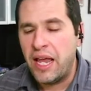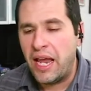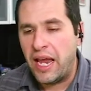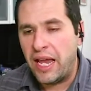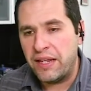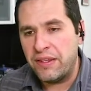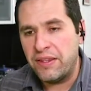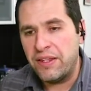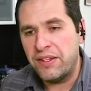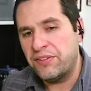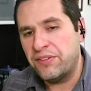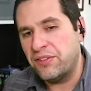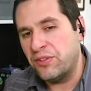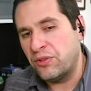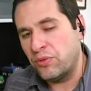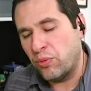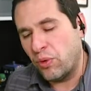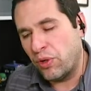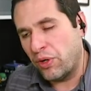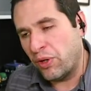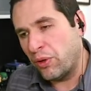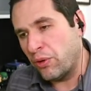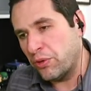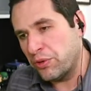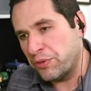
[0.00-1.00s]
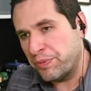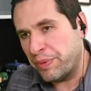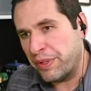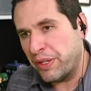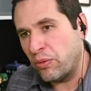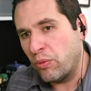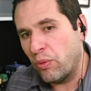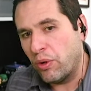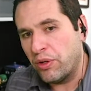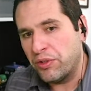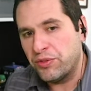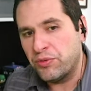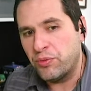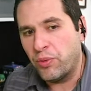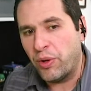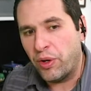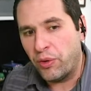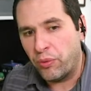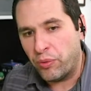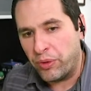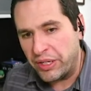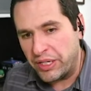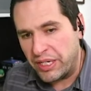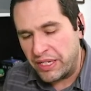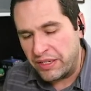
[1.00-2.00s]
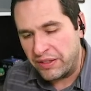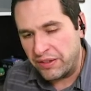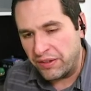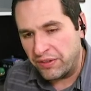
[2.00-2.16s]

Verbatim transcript: And this is one of those big ones where we need